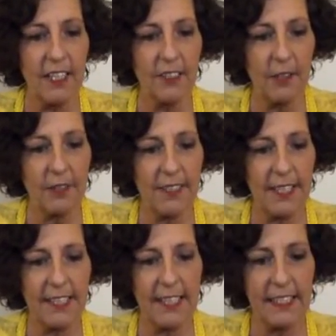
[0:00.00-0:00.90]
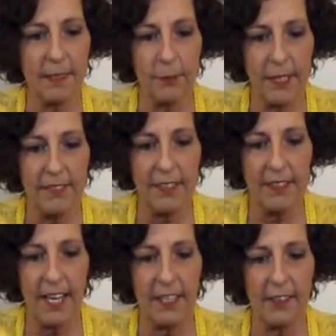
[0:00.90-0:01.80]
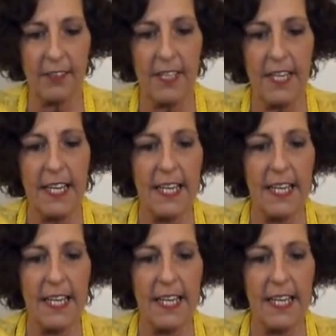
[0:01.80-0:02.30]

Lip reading: so as not to get the previous color